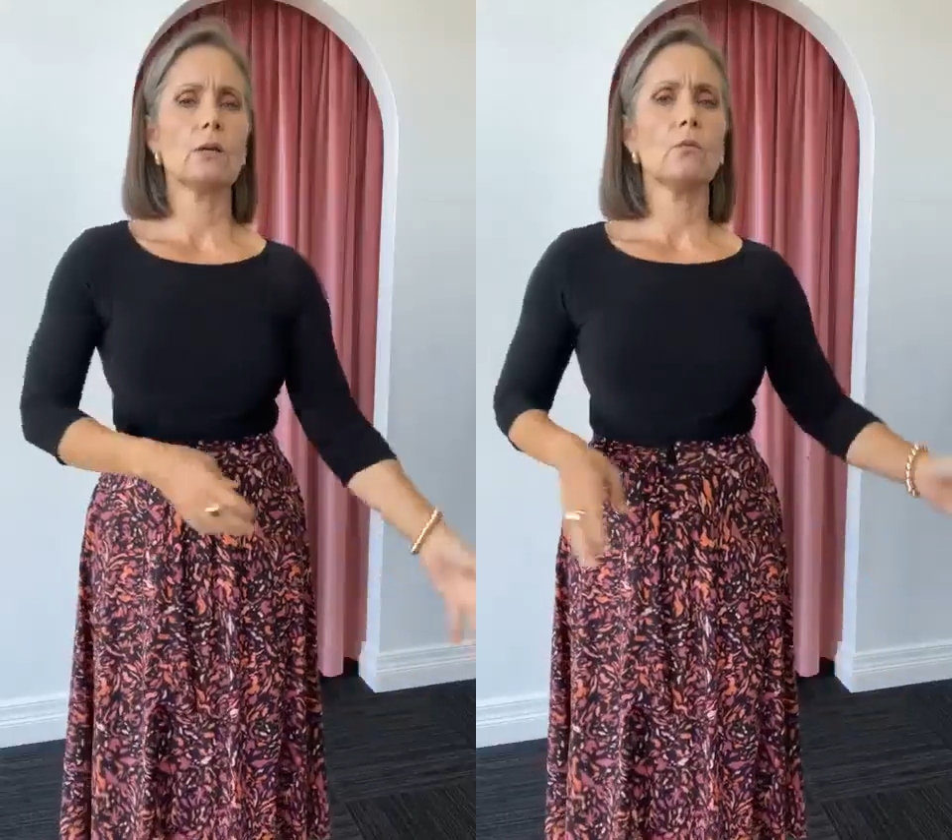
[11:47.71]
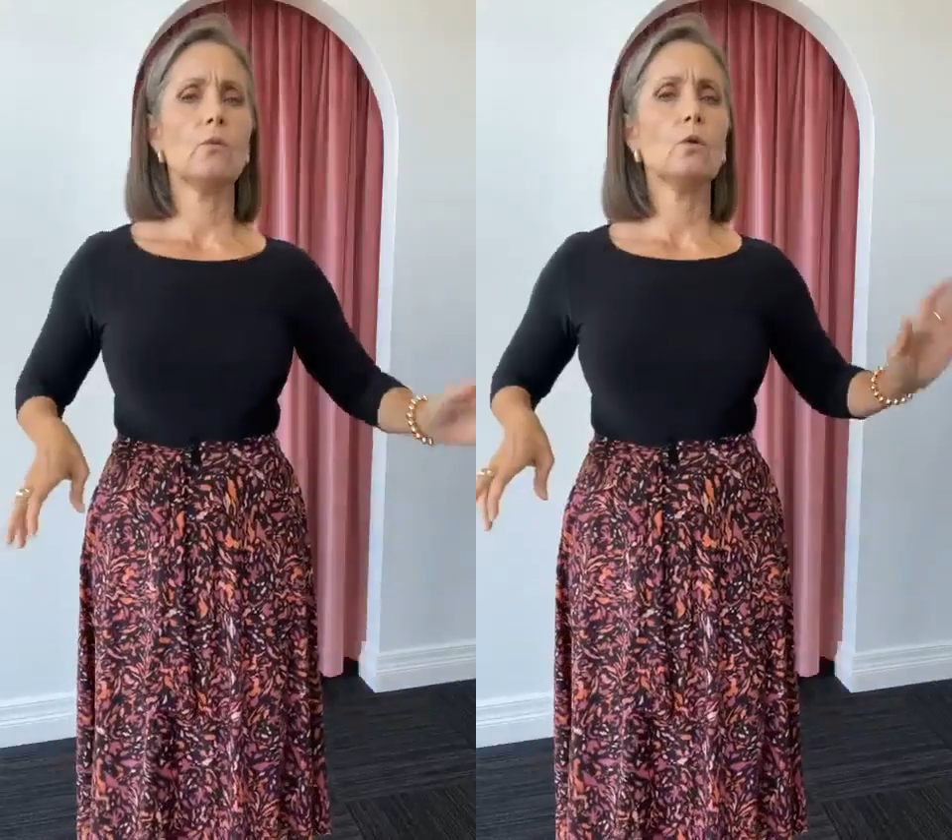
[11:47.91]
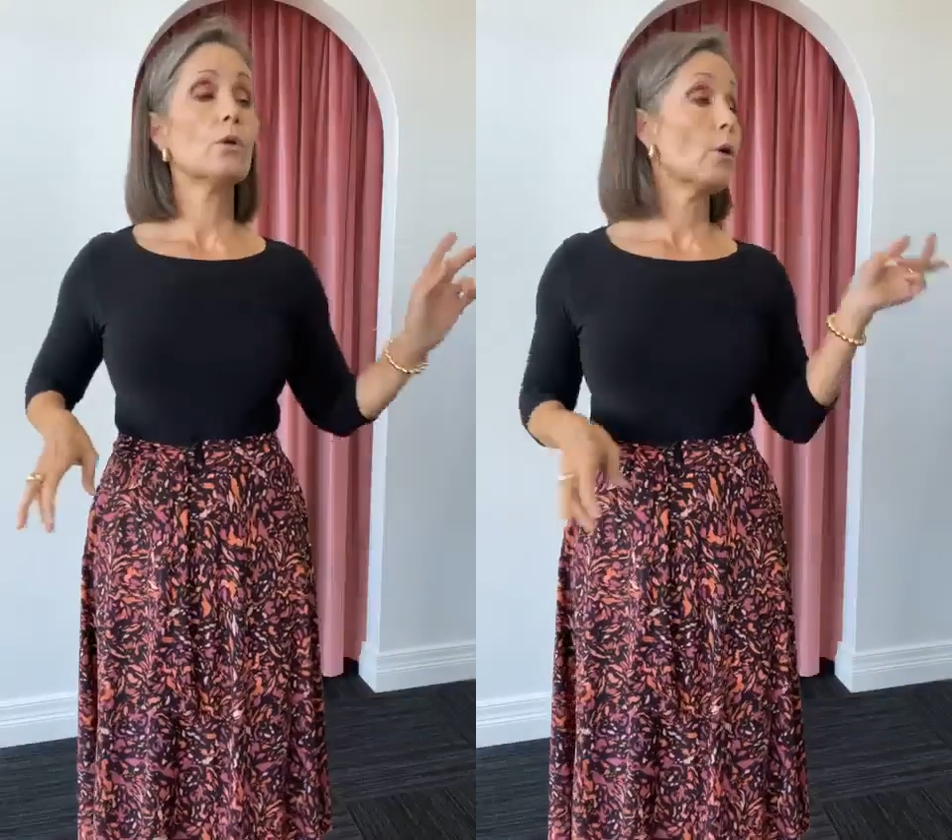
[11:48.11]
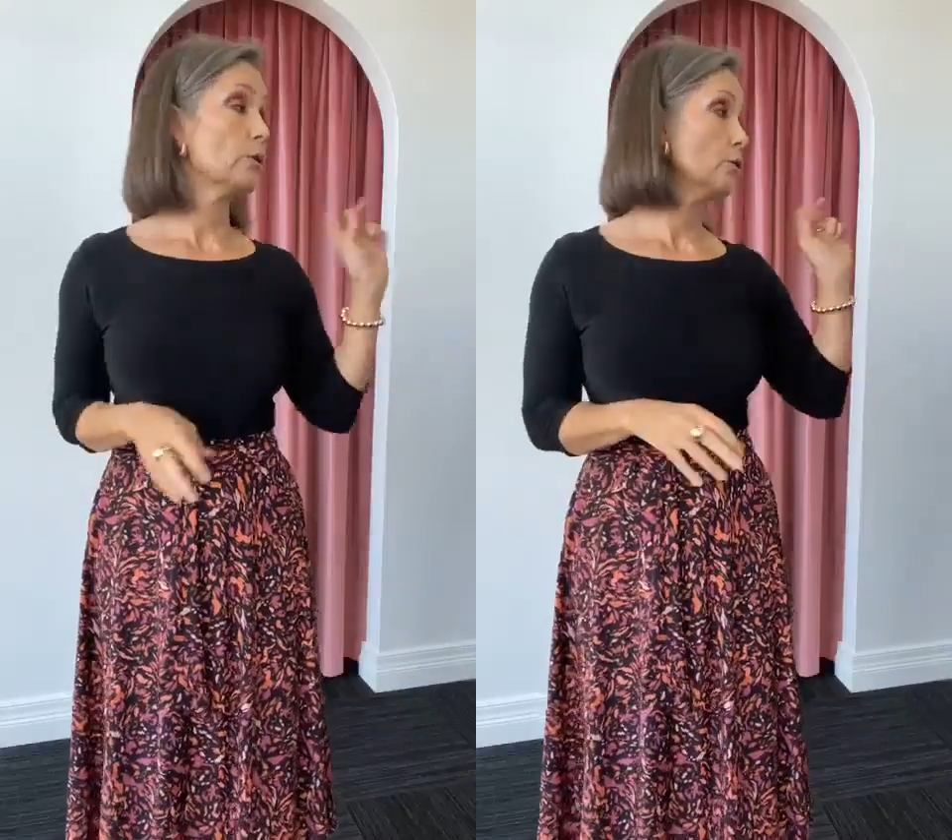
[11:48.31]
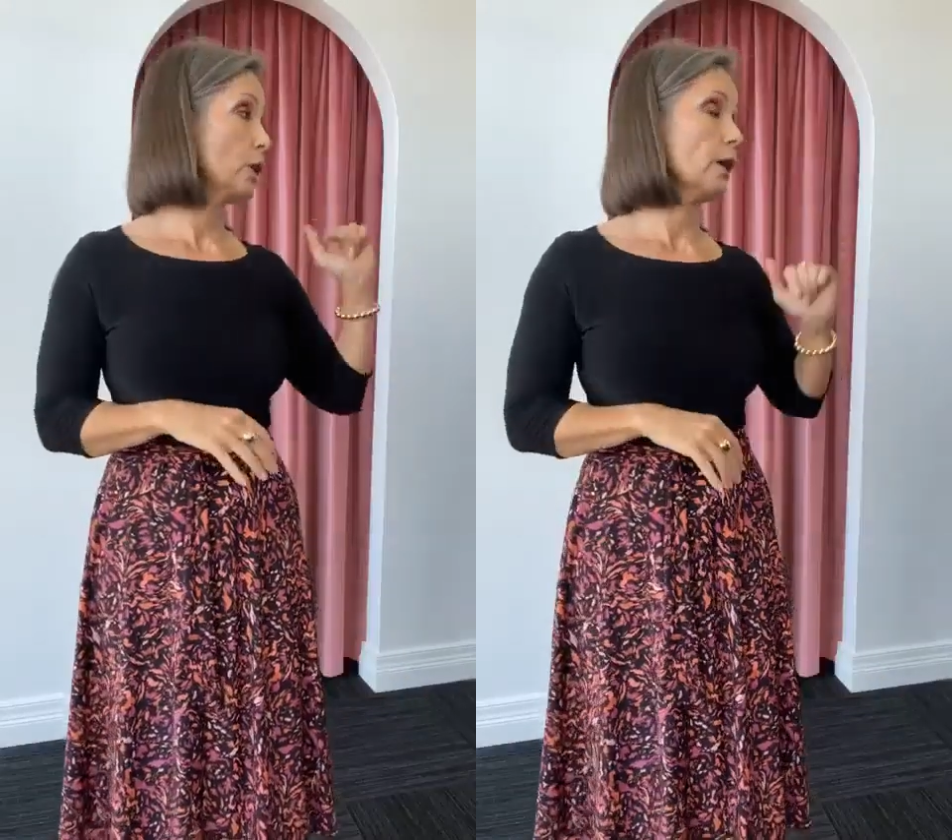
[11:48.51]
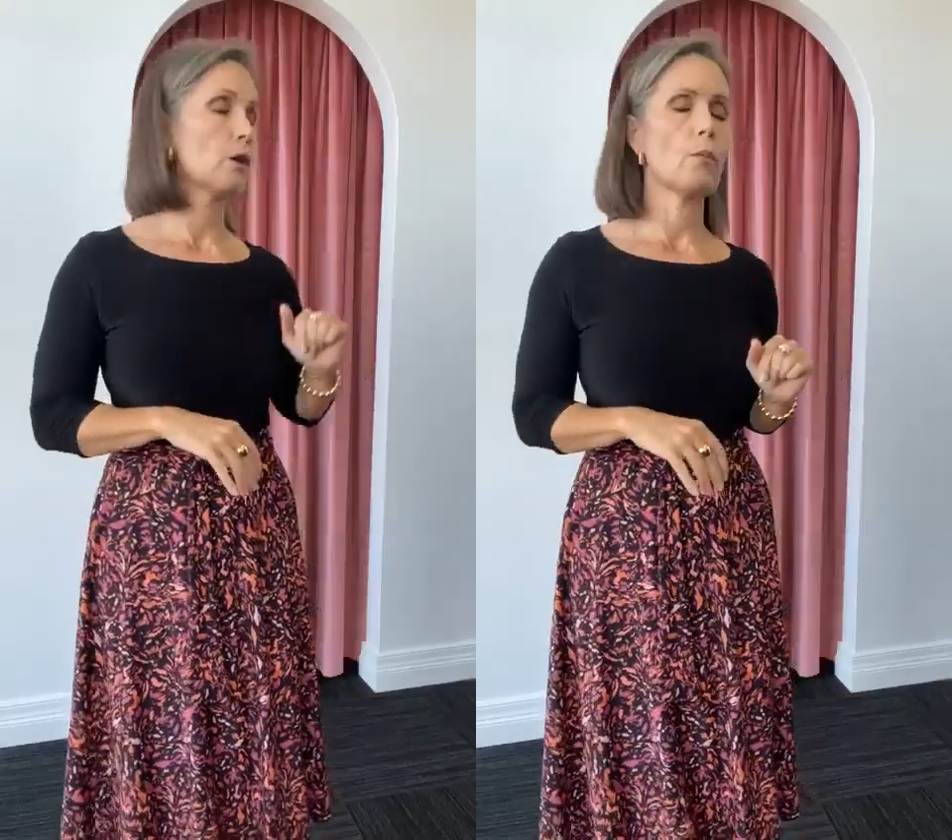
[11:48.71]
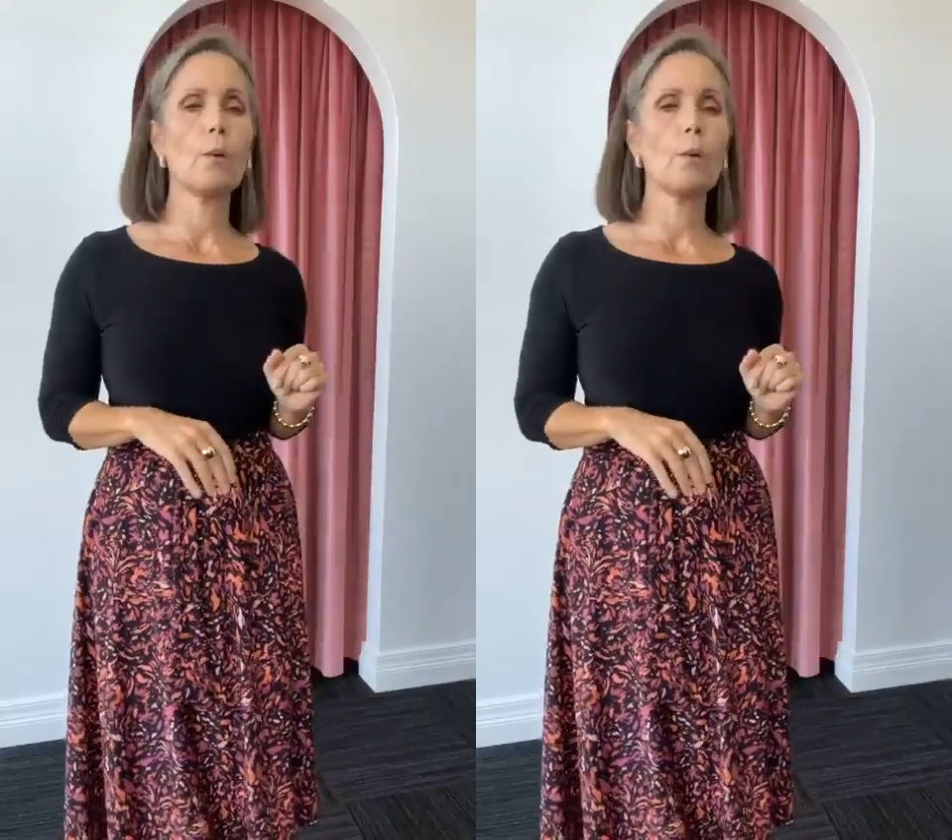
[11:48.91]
So we'll go into a jacket,